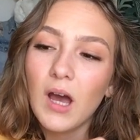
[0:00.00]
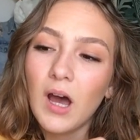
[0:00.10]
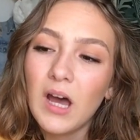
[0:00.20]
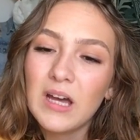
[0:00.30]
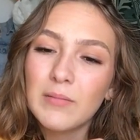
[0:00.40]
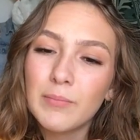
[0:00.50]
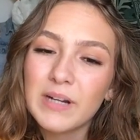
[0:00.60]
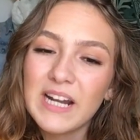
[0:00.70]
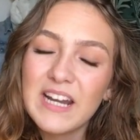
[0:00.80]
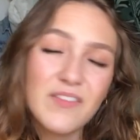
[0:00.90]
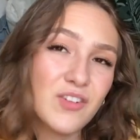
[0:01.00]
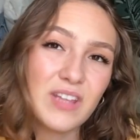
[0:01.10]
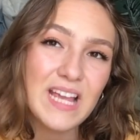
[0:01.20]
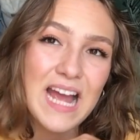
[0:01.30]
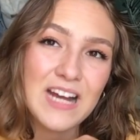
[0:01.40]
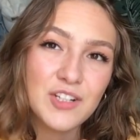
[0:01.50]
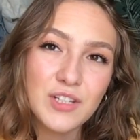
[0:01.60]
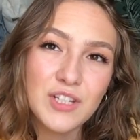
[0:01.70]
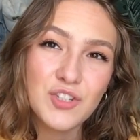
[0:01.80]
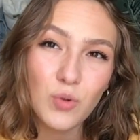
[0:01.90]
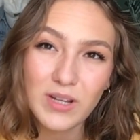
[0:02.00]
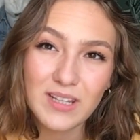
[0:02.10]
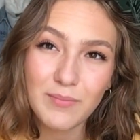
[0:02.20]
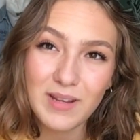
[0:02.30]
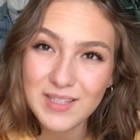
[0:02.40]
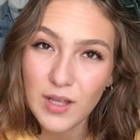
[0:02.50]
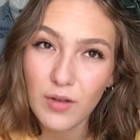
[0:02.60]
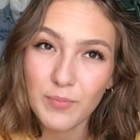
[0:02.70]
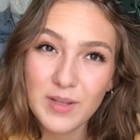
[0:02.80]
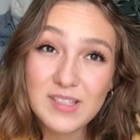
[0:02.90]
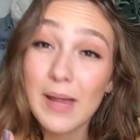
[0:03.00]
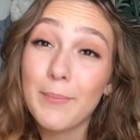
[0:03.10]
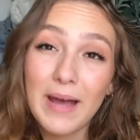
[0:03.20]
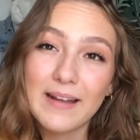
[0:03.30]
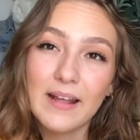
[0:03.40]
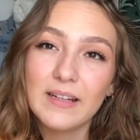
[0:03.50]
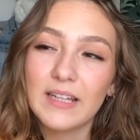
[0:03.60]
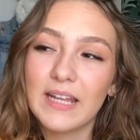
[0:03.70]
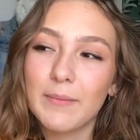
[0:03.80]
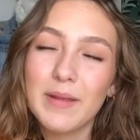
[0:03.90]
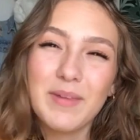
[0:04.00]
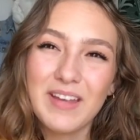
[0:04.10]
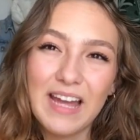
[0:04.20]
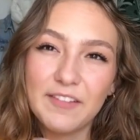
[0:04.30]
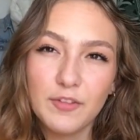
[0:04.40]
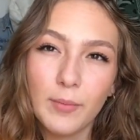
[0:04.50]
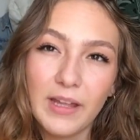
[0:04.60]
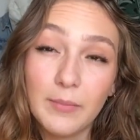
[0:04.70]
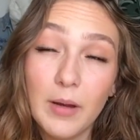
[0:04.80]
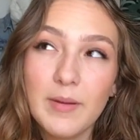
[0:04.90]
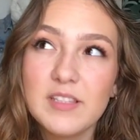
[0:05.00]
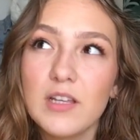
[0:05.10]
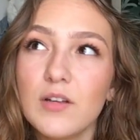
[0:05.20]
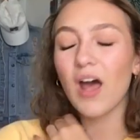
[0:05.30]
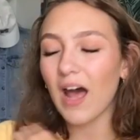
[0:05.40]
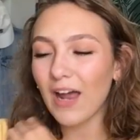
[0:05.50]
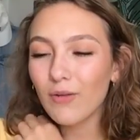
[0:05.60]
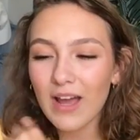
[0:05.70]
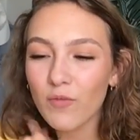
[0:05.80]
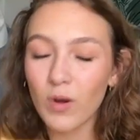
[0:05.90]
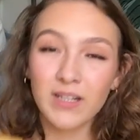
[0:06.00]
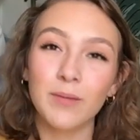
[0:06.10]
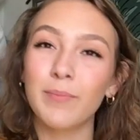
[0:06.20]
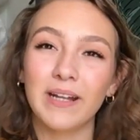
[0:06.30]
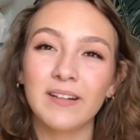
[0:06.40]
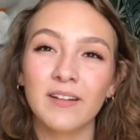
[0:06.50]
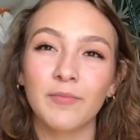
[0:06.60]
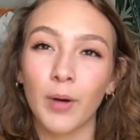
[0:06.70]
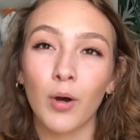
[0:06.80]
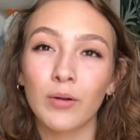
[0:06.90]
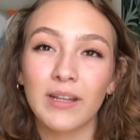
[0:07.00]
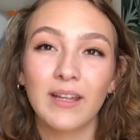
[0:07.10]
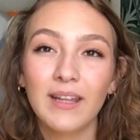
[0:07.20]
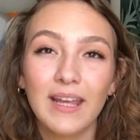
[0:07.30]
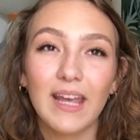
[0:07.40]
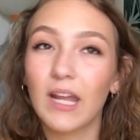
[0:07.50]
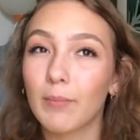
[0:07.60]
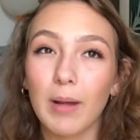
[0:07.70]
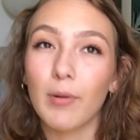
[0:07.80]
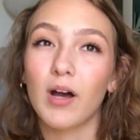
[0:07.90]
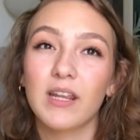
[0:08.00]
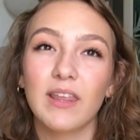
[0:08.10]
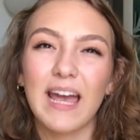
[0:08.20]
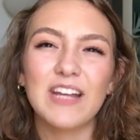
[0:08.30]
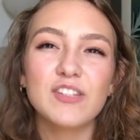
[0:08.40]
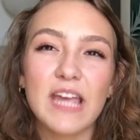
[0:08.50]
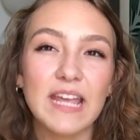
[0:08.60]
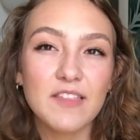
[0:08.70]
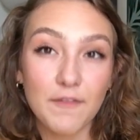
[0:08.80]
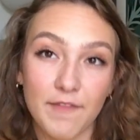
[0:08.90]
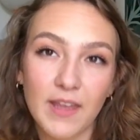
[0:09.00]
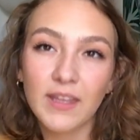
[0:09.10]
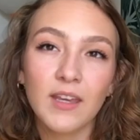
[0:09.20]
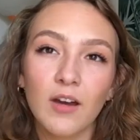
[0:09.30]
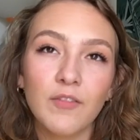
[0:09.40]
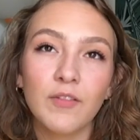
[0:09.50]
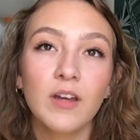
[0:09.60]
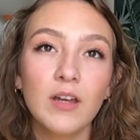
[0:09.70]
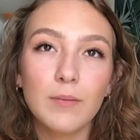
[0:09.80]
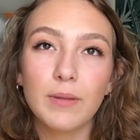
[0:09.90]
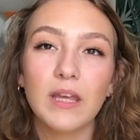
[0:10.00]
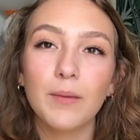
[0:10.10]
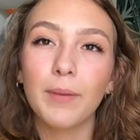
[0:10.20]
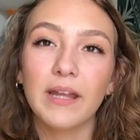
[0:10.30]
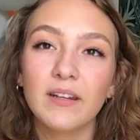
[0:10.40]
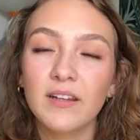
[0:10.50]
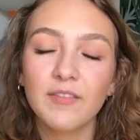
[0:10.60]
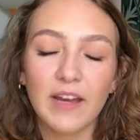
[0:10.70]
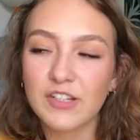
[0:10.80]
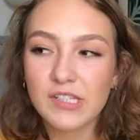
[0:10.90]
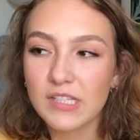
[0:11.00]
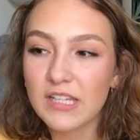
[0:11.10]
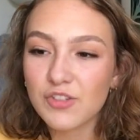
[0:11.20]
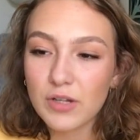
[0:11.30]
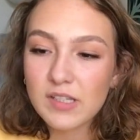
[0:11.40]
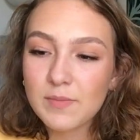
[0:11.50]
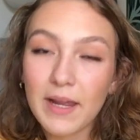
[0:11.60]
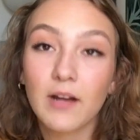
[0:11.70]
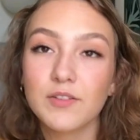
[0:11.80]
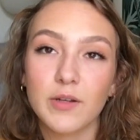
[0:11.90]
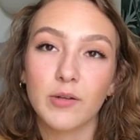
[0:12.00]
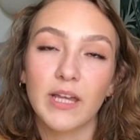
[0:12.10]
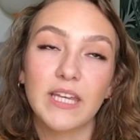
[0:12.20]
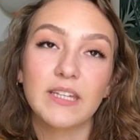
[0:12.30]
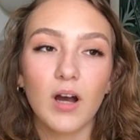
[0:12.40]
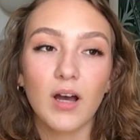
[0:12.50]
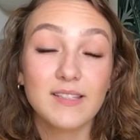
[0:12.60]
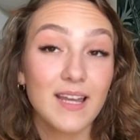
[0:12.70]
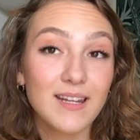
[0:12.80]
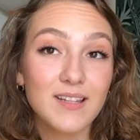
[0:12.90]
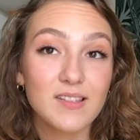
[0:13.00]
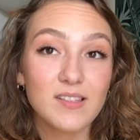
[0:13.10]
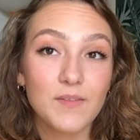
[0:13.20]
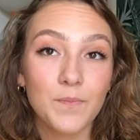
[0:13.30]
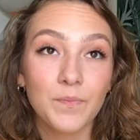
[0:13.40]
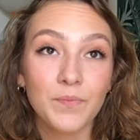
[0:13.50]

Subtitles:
But I never like actually enjoyed it myself, because I'm bad at it, and it made me kind of feel bad about myself. I don't have one competitive bone in my body. Like, I just hate the feeling of being competitive. It stresses me out, so I don't like it. Tennis.